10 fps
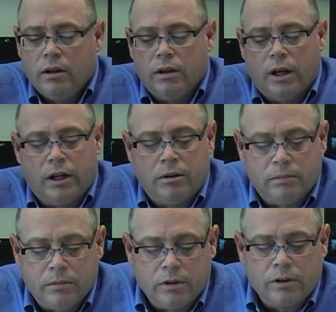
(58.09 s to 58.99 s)

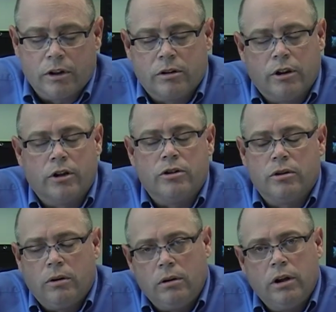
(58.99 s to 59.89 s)
The
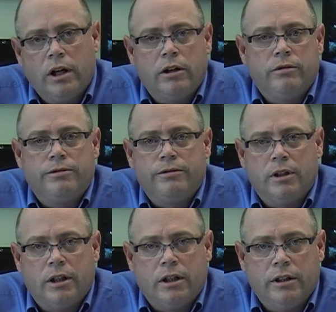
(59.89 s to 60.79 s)
control of
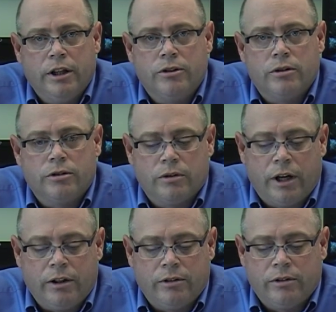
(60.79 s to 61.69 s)
interest
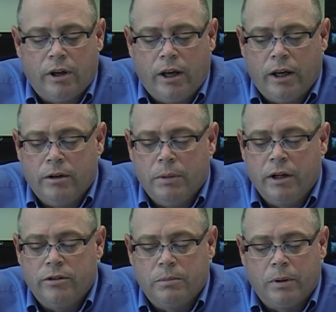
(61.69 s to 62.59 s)
rates and
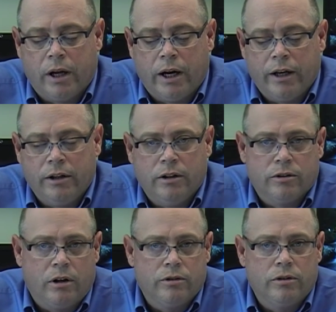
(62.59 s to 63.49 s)
money supply is
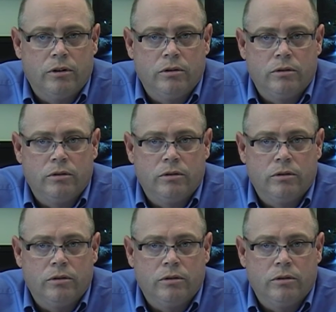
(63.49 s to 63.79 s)
also